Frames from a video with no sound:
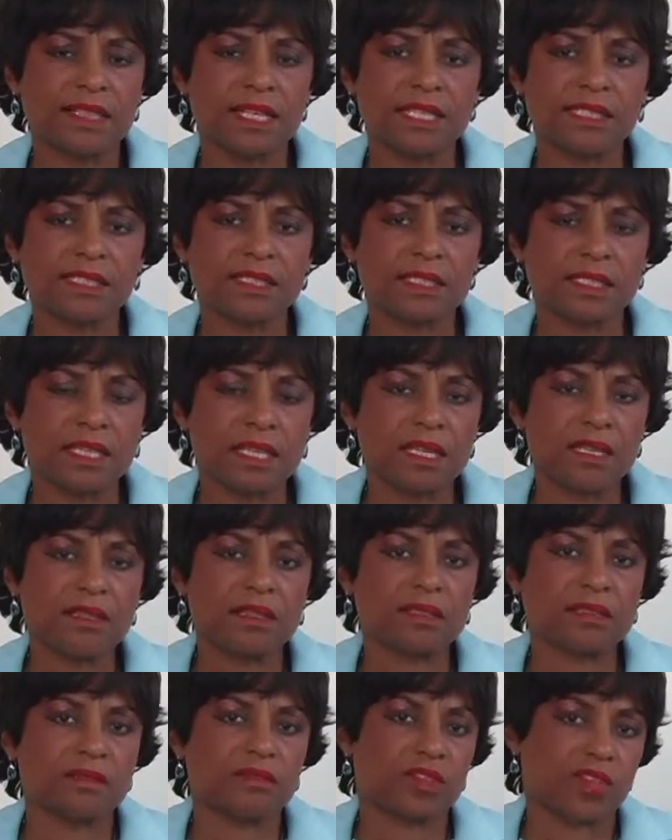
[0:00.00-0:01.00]
they see
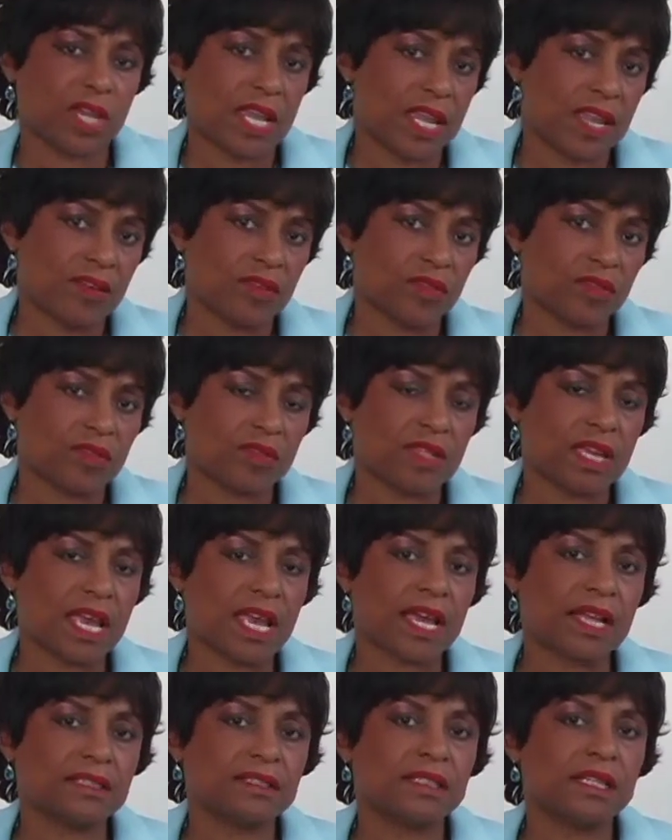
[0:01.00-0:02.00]
the change
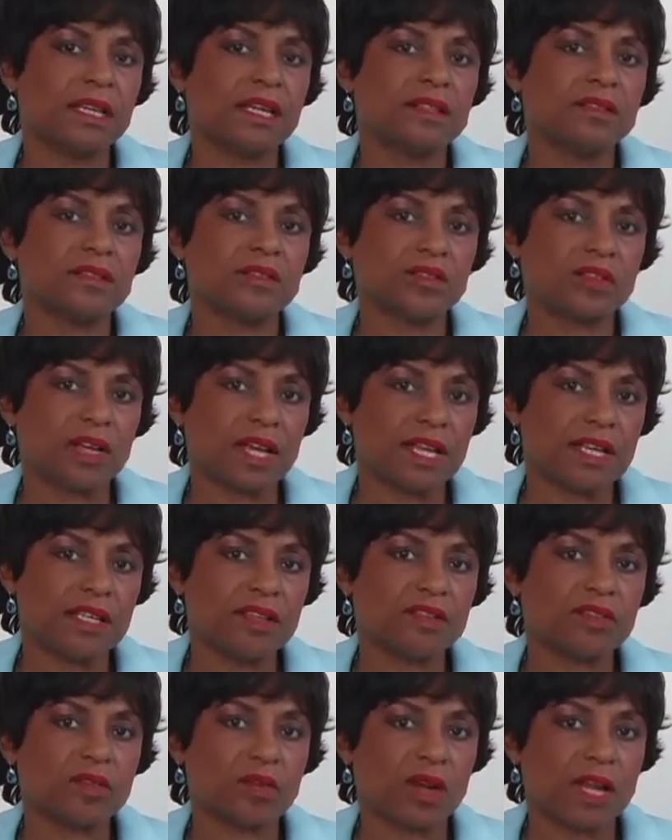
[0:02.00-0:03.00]
that the
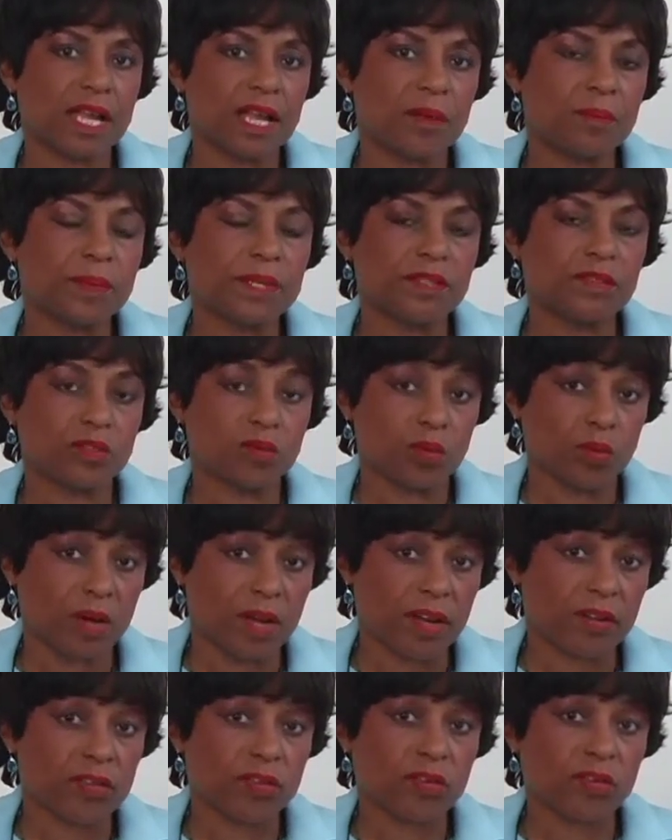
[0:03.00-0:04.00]
Chinese are helping to
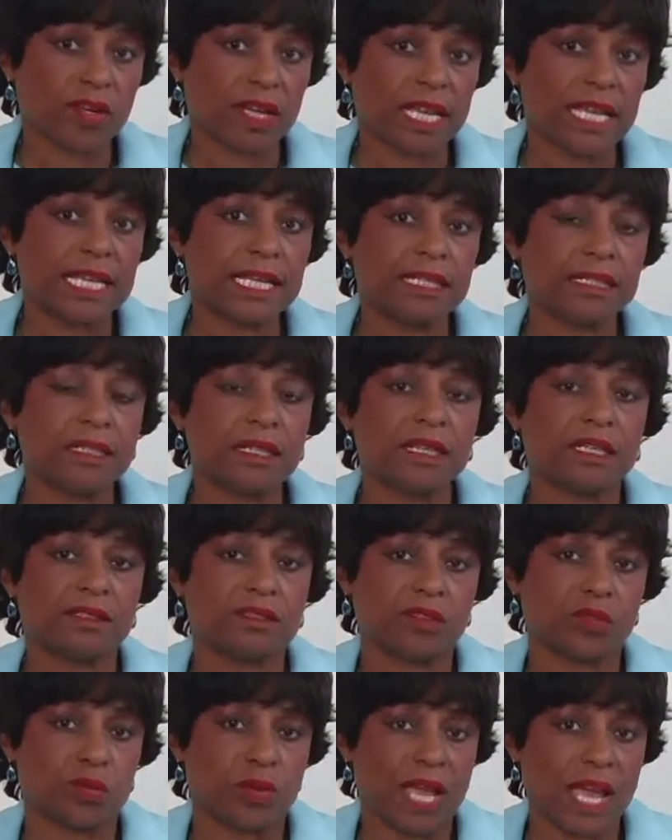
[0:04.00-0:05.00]
usher in
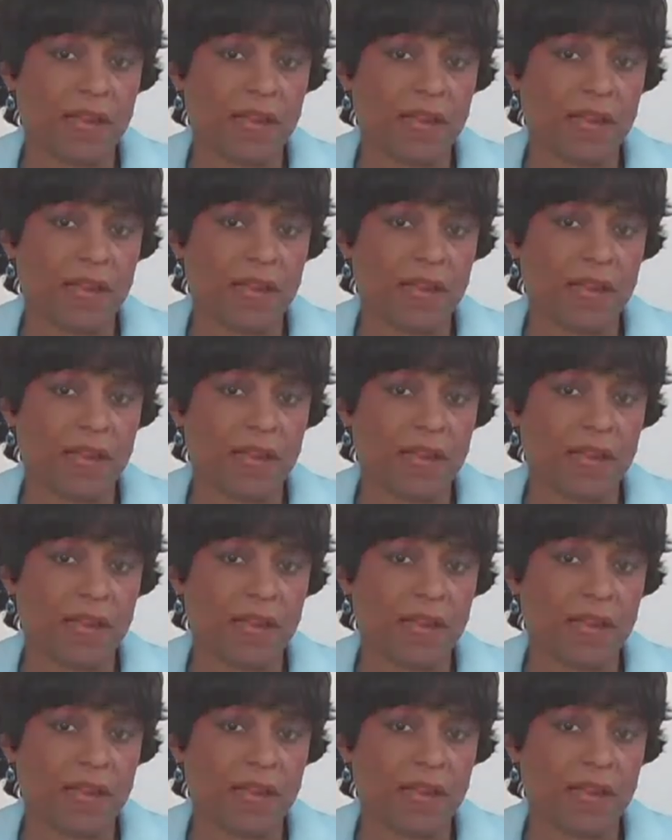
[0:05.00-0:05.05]
into